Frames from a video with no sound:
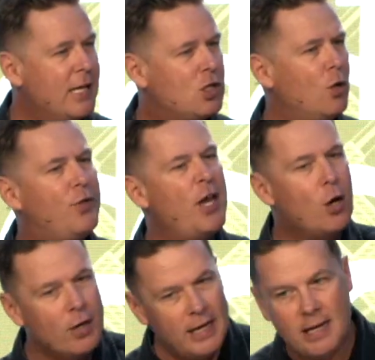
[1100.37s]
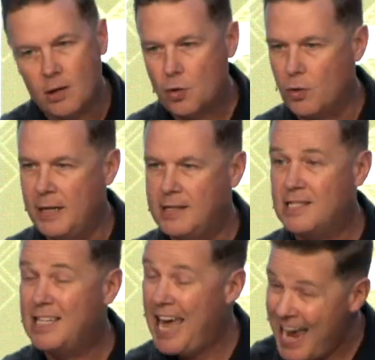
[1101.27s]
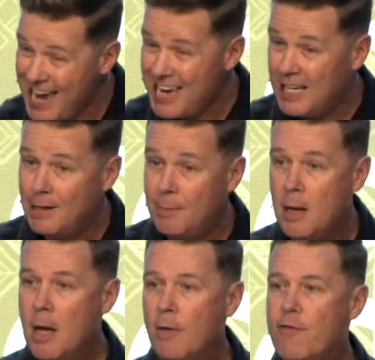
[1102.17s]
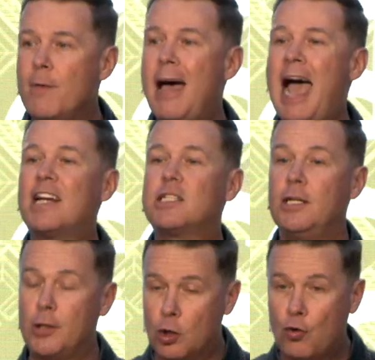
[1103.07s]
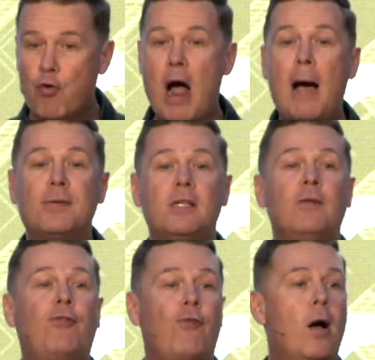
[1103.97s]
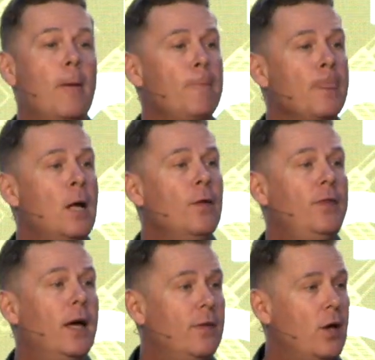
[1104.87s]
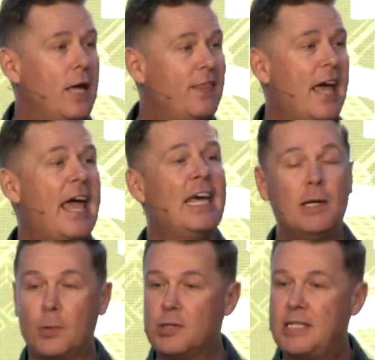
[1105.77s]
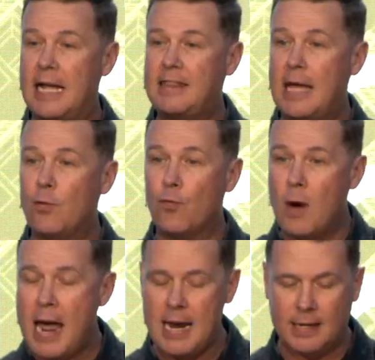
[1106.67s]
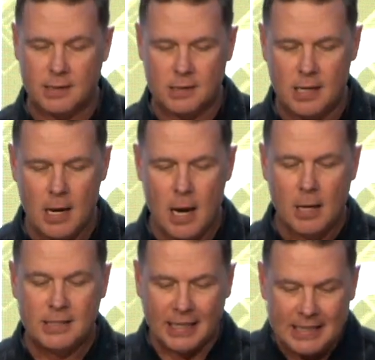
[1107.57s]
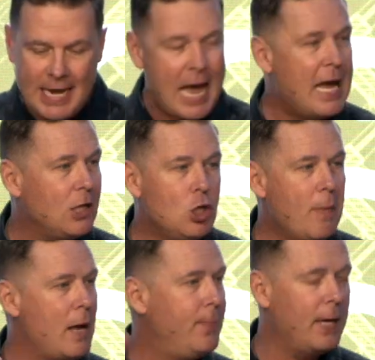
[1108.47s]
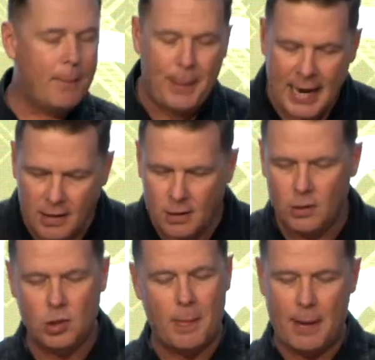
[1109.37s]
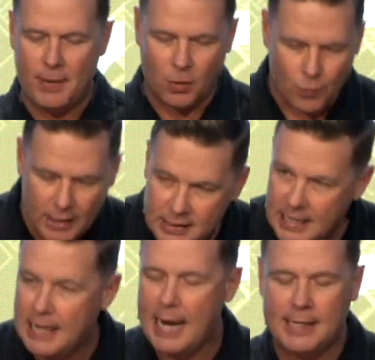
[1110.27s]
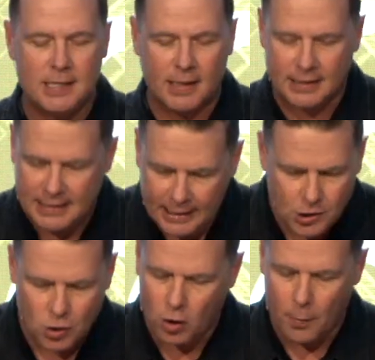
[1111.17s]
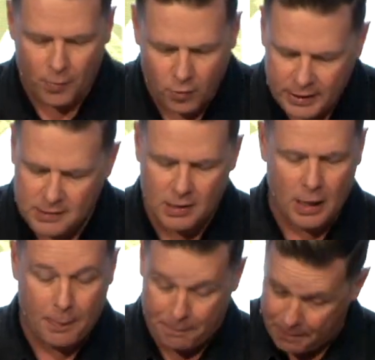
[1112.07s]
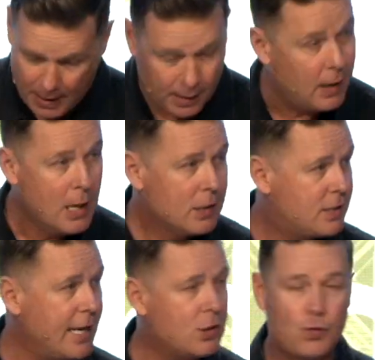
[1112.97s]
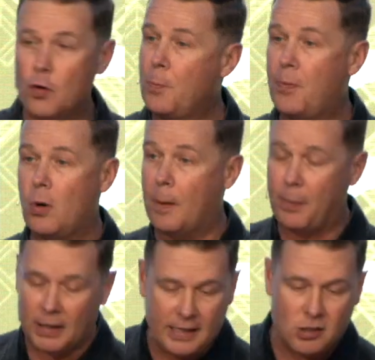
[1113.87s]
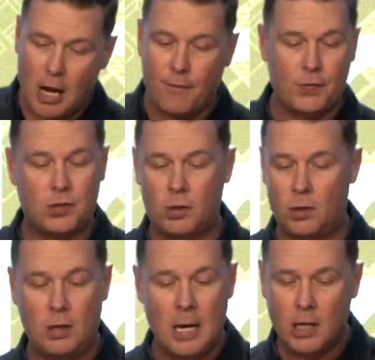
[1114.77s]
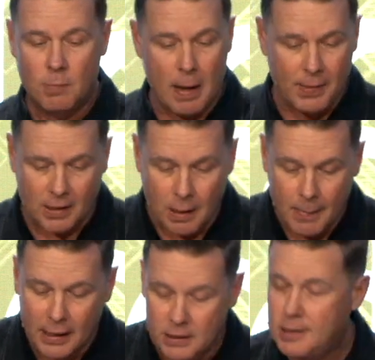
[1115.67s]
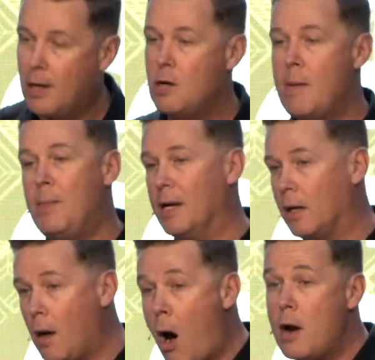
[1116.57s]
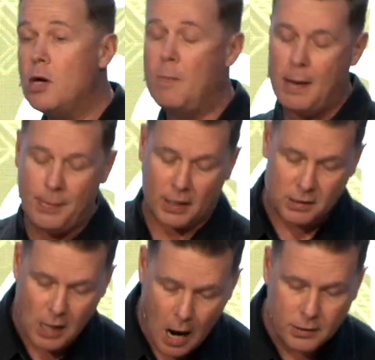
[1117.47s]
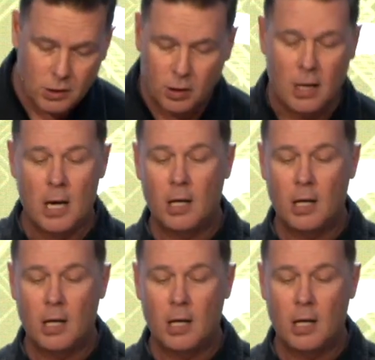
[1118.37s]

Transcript: And so their increase came from actually their crops and from the, the, the animals that they raised. Today, you might be a banker, you might be a real estate agent, a teacher, a barista, a state trooper, a police officer. You may be in the military, you may be a lawyer, maybe a doctor,